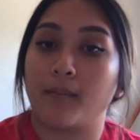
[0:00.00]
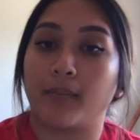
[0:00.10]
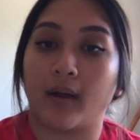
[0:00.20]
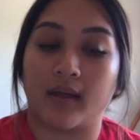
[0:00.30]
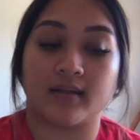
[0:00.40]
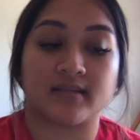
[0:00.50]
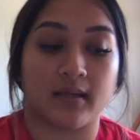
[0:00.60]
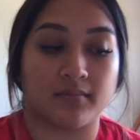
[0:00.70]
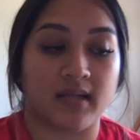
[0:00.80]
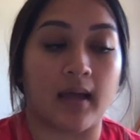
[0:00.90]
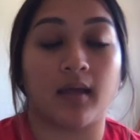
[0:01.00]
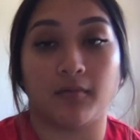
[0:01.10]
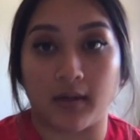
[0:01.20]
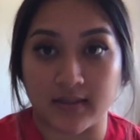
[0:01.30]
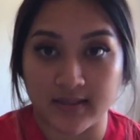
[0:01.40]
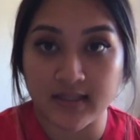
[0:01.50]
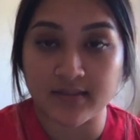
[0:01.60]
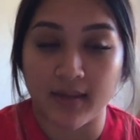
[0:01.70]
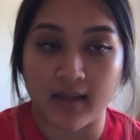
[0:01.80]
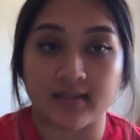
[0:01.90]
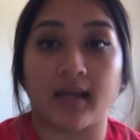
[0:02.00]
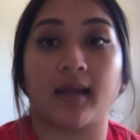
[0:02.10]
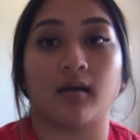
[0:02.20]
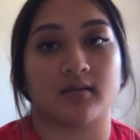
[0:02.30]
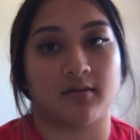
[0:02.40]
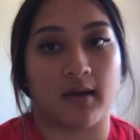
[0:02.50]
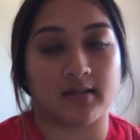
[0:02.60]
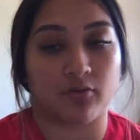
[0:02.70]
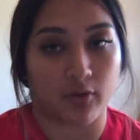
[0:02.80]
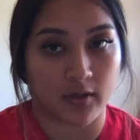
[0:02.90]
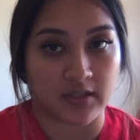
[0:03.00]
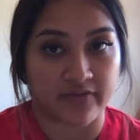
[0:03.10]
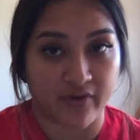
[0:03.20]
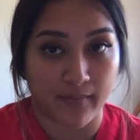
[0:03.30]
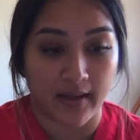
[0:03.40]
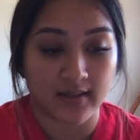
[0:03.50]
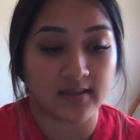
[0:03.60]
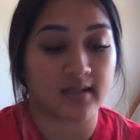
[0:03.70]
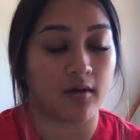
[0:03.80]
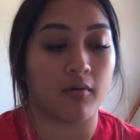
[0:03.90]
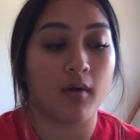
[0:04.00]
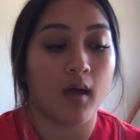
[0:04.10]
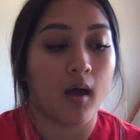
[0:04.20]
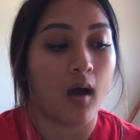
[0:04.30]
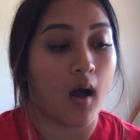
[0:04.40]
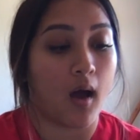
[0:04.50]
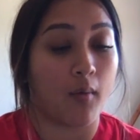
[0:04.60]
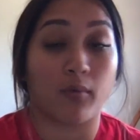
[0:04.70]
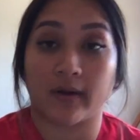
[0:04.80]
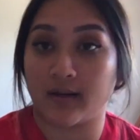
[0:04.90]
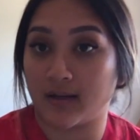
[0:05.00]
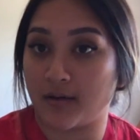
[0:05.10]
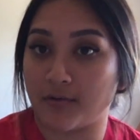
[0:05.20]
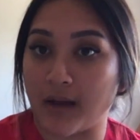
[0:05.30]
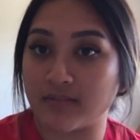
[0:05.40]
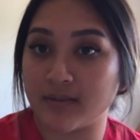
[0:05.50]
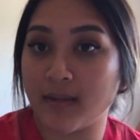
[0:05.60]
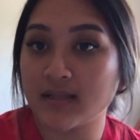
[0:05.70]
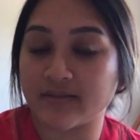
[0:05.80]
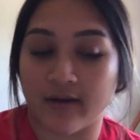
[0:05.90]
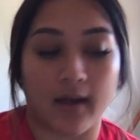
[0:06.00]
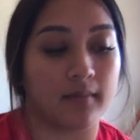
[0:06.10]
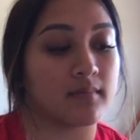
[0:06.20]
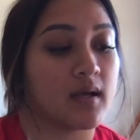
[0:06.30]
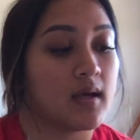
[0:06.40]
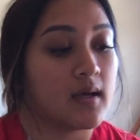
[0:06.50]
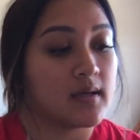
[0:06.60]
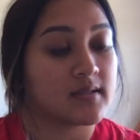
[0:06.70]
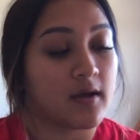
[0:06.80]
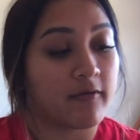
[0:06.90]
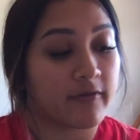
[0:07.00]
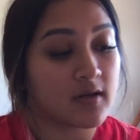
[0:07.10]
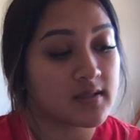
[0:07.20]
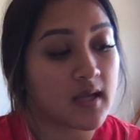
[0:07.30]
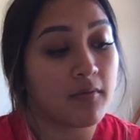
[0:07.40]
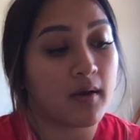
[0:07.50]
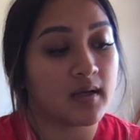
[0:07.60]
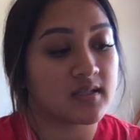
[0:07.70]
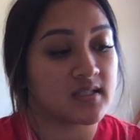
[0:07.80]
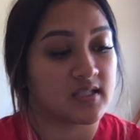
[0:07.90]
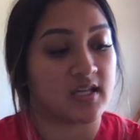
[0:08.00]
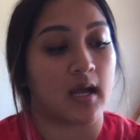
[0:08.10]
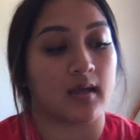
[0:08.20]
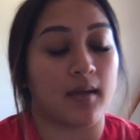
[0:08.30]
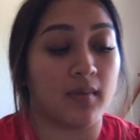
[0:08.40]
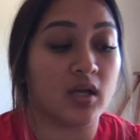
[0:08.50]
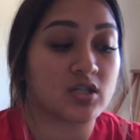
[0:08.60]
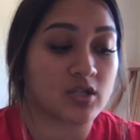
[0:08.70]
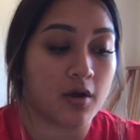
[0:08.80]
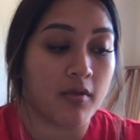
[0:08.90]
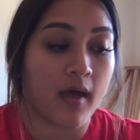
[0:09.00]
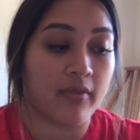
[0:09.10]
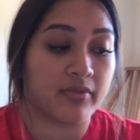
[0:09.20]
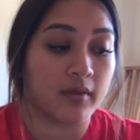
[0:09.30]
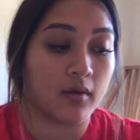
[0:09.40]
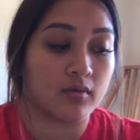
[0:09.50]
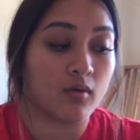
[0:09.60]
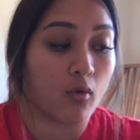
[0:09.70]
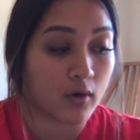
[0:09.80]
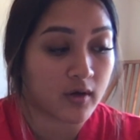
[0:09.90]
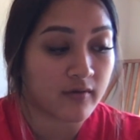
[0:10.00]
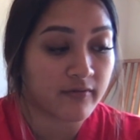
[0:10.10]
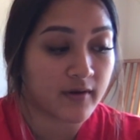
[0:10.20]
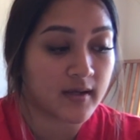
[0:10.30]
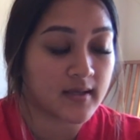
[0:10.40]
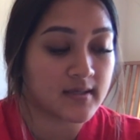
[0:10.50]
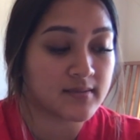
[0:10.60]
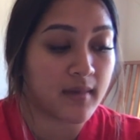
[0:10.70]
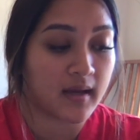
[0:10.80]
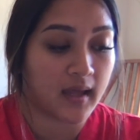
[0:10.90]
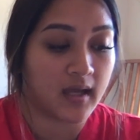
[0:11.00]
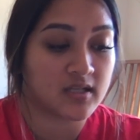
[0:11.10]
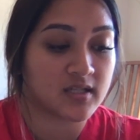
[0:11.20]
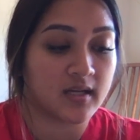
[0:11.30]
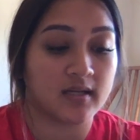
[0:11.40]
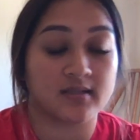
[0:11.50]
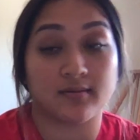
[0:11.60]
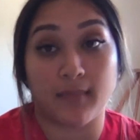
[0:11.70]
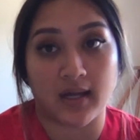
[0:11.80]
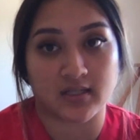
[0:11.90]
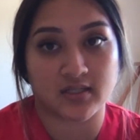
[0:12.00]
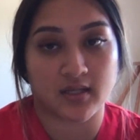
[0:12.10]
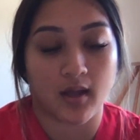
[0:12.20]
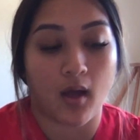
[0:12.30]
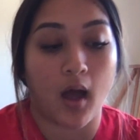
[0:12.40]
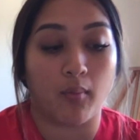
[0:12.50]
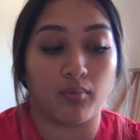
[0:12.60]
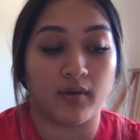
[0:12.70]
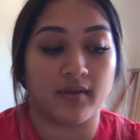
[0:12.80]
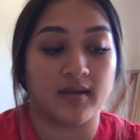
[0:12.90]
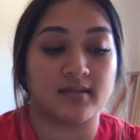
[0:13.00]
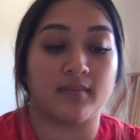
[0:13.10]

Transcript: But it seems that he wants these meds, and he also has orders for meds, so we're going to go grab some meds for him. So first I want to just check and make sure that the order for his medication is matched up with his